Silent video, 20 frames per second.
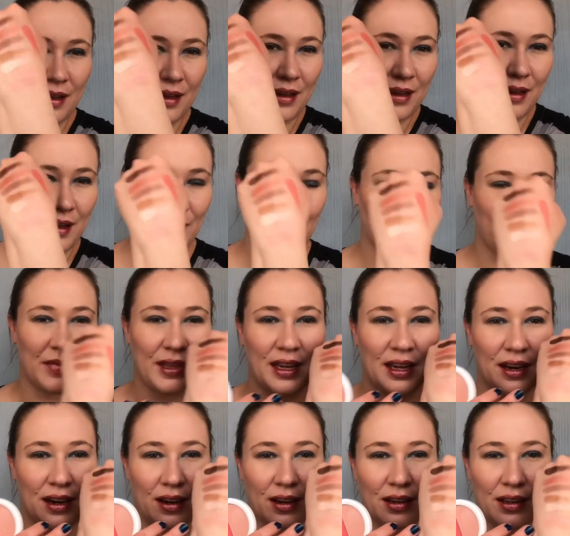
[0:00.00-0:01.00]
Um,
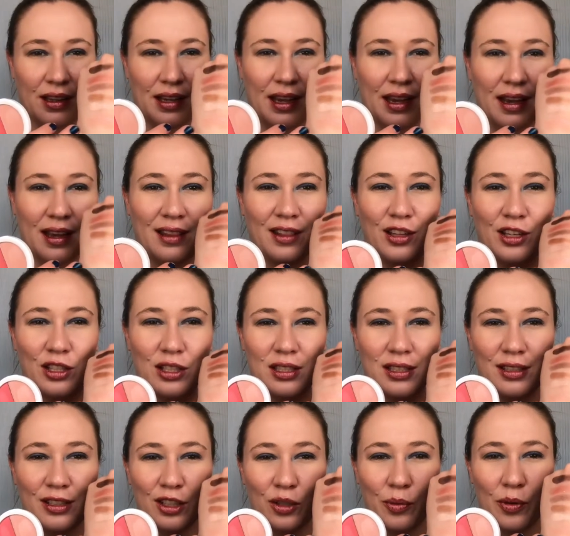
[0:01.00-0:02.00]
there, yeah, it looks a
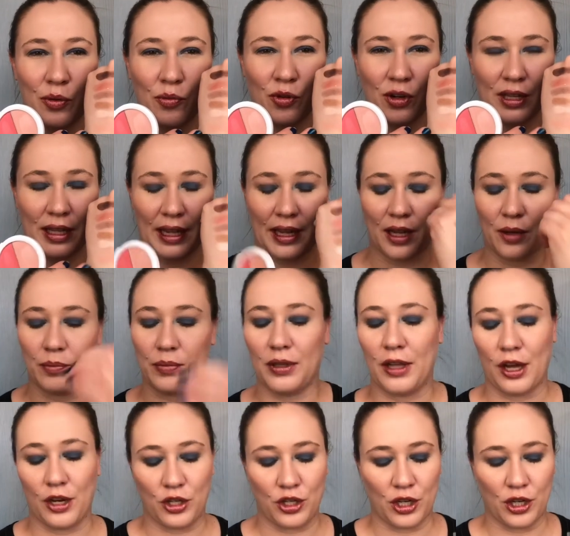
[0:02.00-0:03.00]
little bit more like a
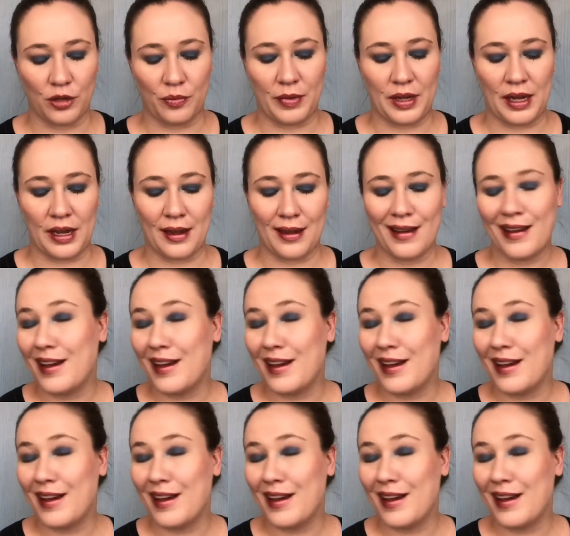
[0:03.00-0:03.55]
blush on me.